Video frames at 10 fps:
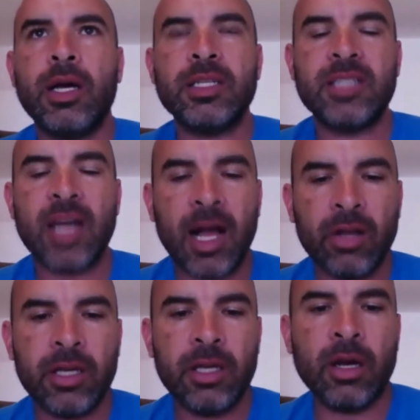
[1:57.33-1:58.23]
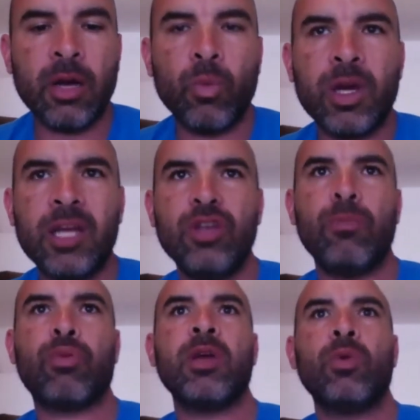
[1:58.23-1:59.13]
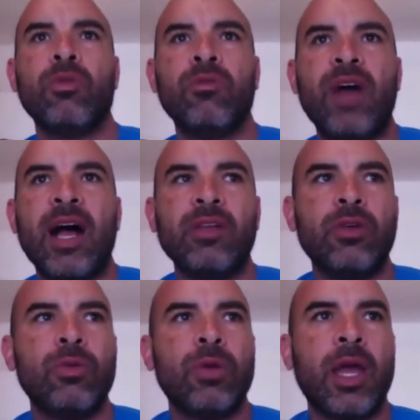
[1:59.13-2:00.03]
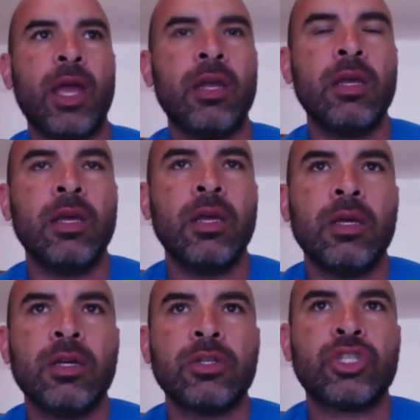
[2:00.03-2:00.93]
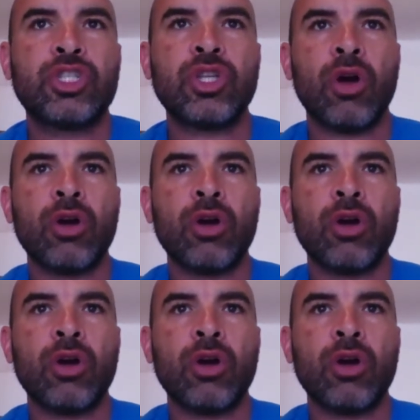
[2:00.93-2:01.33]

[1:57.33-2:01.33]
dialed in on? What can you bring real value, and start